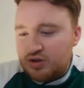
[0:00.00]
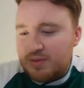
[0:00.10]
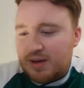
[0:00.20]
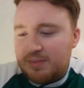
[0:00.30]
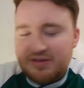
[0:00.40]
the
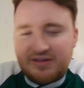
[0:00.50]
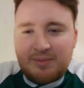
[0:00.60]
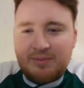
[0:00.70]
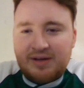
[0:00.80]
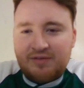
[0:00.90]
memories
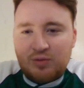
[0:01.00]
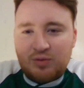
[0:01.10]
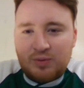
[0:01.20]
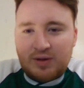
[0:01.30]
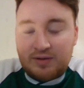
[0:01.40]
I'm left
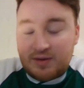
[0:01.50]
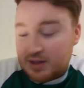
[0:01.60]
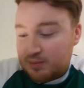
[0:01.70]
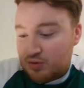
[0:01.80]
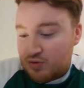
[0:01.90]
with when I
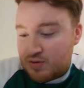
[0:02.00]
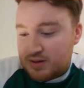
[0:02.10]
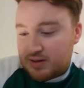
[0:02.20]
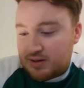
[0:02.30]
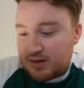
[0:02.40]
think about Aye.
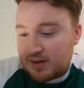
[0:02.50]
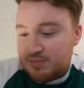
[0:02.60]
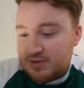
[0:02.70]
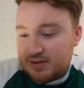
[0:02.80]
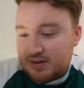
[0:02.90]
going to
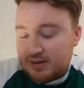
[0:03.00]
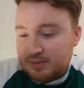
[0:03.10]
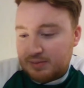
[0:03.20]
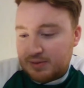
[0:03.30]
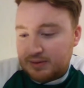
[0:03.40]
Hibs and that.
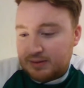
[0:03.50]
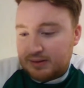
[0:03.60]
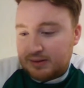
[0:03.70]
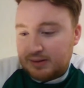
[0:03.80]
Eh? But oh, uh, for